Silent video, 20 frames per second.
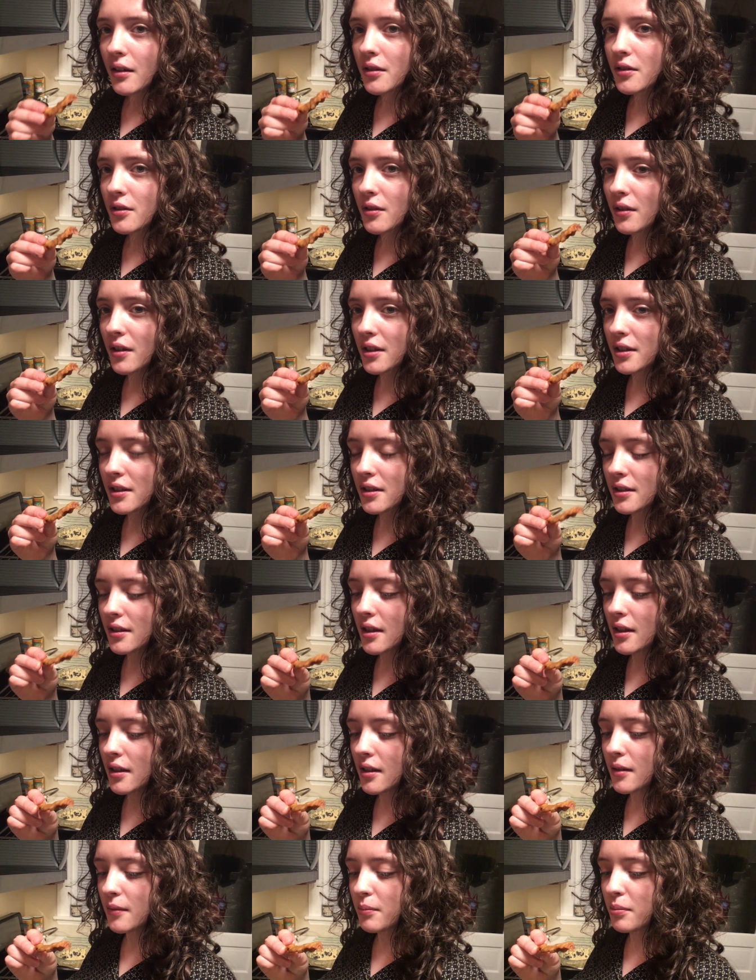So this is
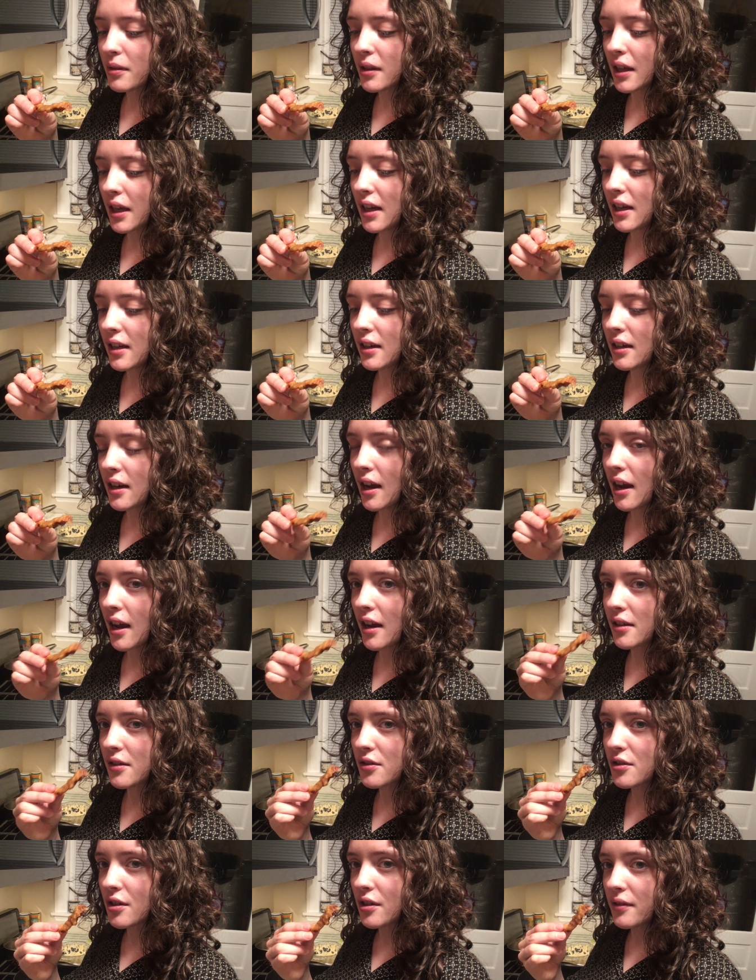the plain
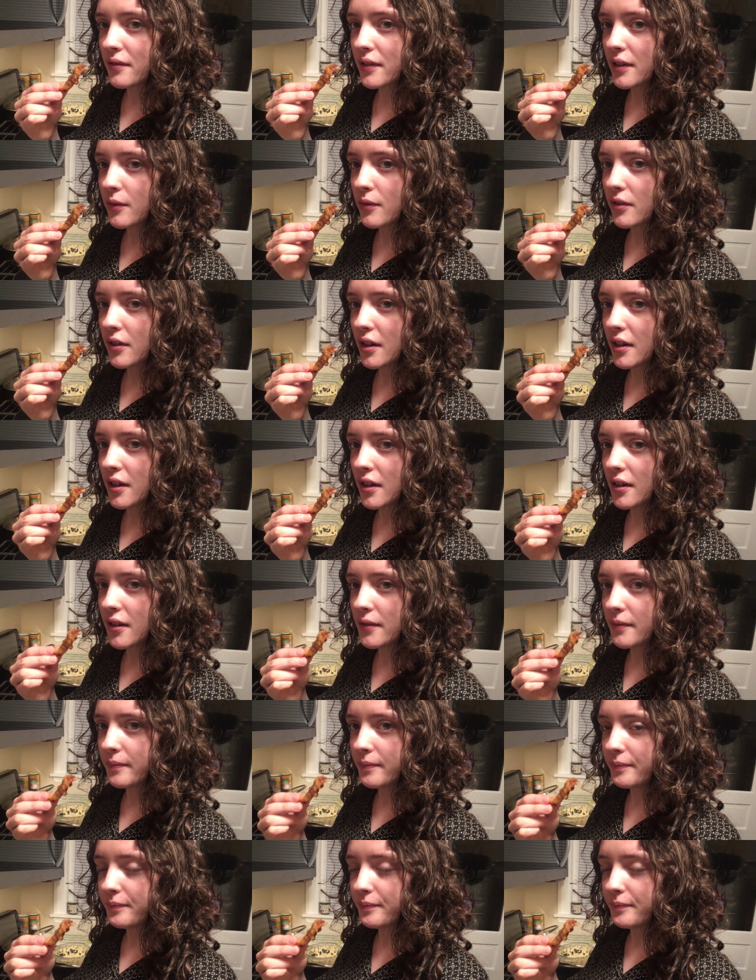anchovy fritter.